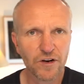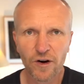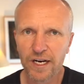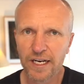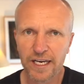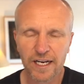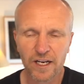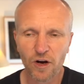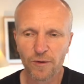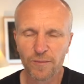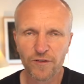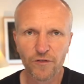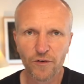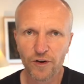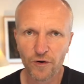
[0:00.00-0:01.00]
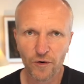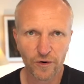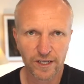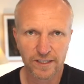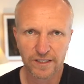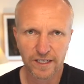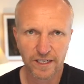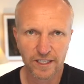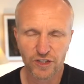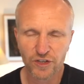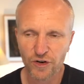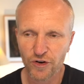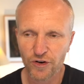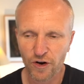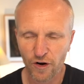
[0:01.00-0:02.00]
you're not going to get long before your audience are going
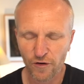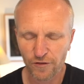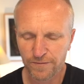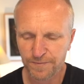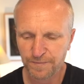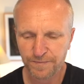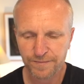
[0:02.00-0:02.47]
to turn off.